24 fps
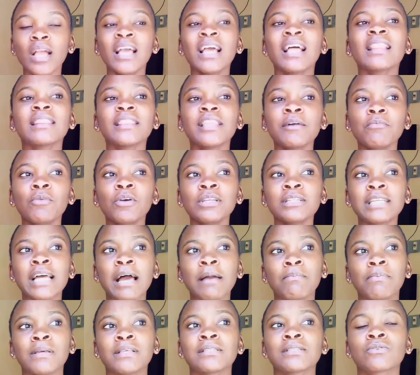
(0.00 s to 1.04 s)
the more it
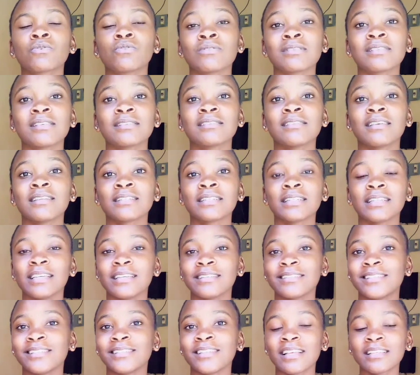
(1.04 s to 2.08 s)
happens consistently
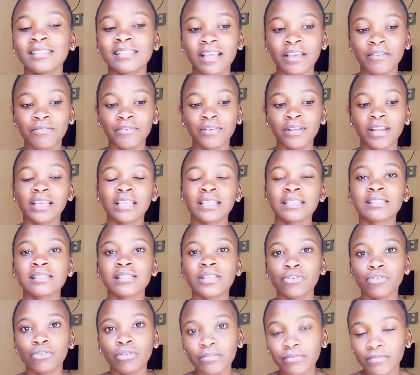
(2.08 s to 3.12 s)
it's just i feel like it's the
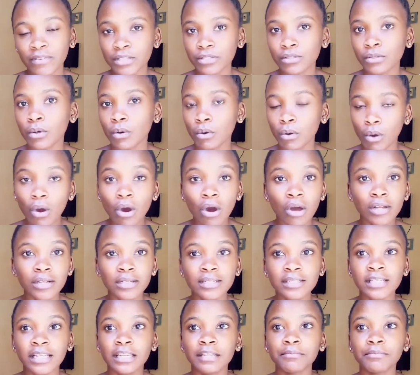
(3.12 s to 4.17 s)
universe or god
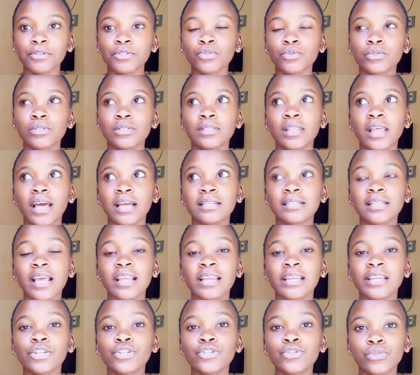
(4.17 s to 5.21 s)
telling me to, that i
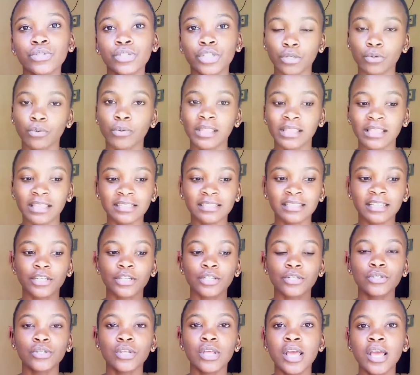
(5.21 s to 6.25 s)
need to deal with it i
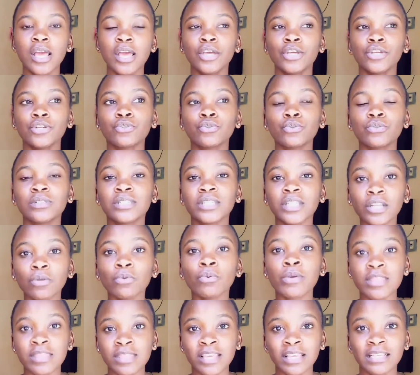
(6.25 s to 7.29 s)
need to deal
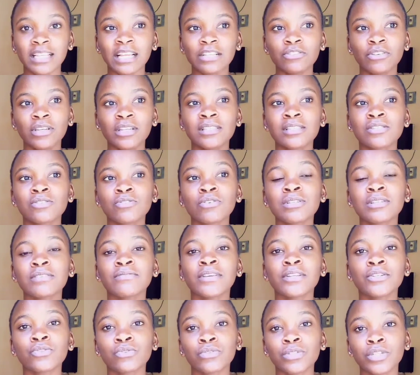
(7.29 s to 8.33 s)
with it actually it's not
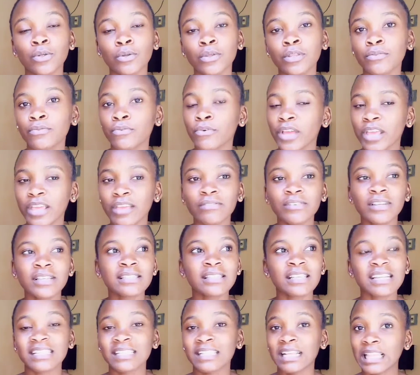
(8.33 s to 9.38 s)
even to deal with forgiveness
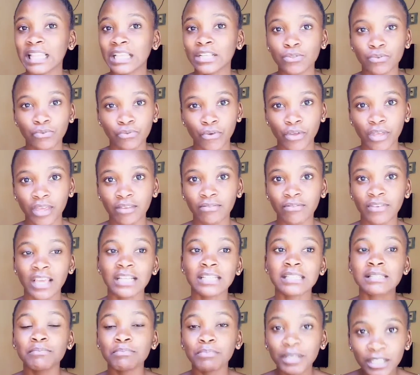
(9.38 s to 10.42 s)
there is nothing to forgive here
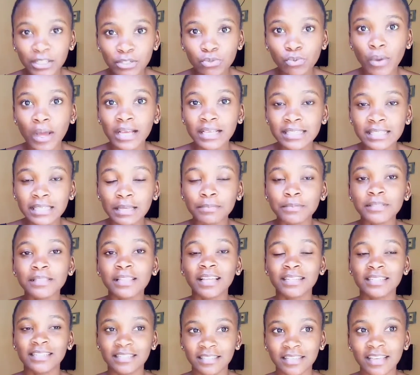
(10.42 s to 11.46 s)
it's me to accept
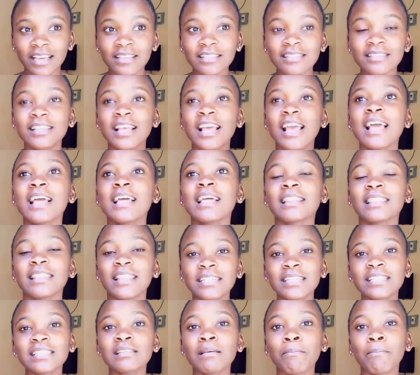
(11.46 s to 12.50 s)
that yes that
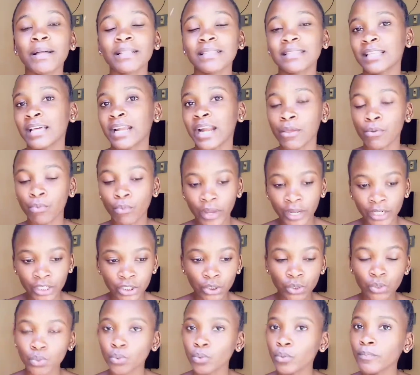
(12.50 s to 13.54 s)
is the path that i went
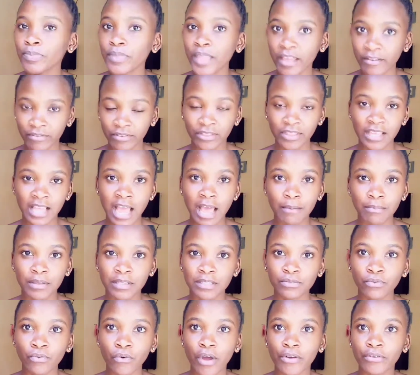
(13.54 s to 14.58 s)
through everything happens
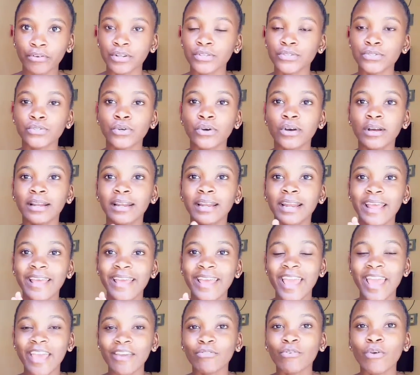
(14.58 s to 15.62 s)
for a reason
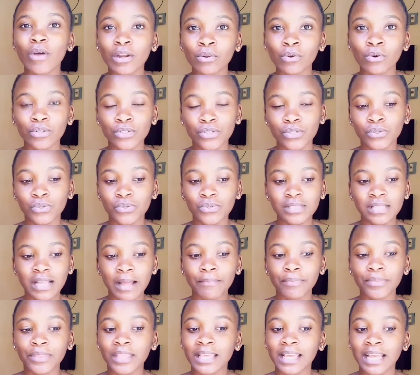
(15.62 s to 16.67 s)
everyone goes through
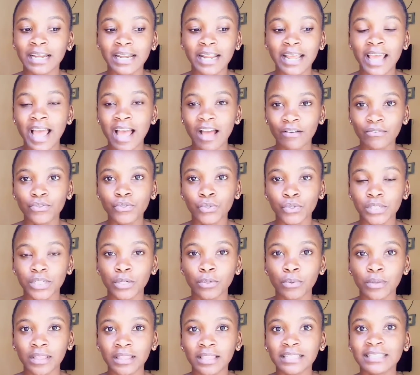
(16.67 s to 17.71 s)
something and i have to deal
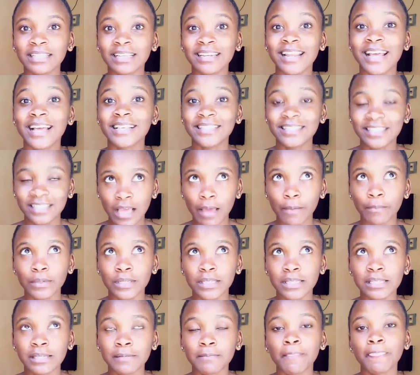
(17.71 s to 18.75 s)
with it and
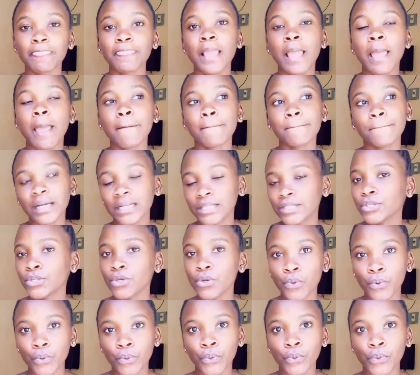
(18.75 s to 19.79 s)
accept but
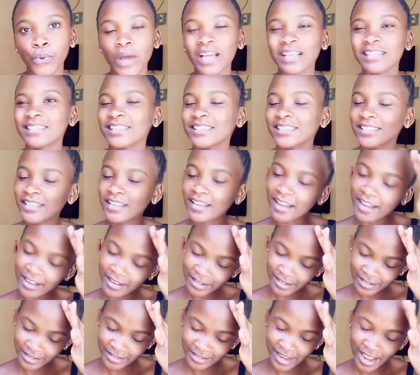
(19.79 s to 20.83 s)
yo i just
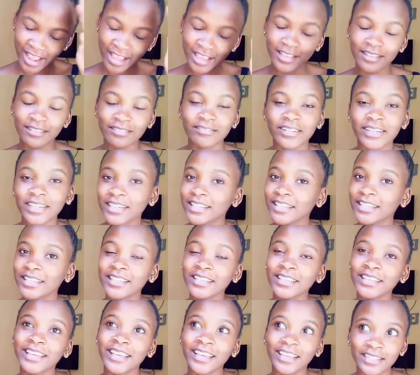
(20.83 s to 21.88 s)
can't i really
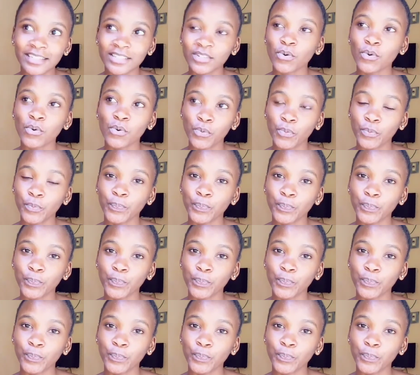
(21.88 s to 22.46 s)
hate home